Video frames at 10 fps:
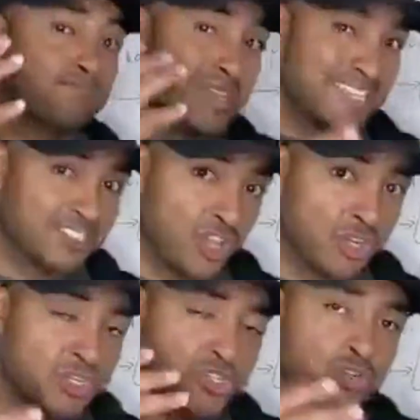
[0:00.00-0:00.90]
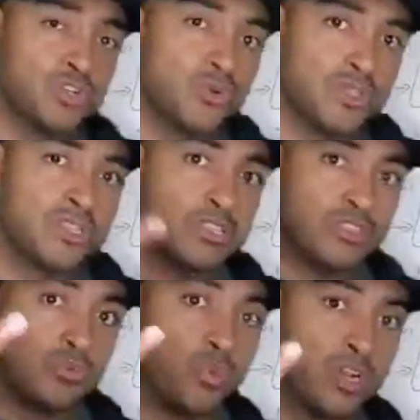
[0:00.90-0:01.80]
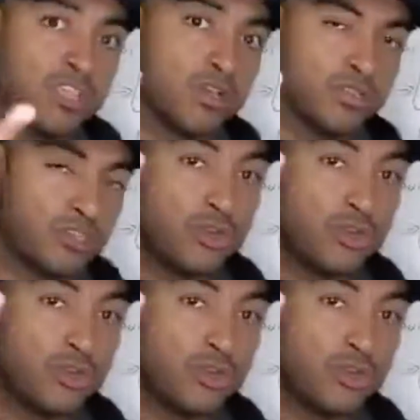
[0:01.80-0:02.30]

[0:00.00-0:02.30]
As long as you're doing one of the,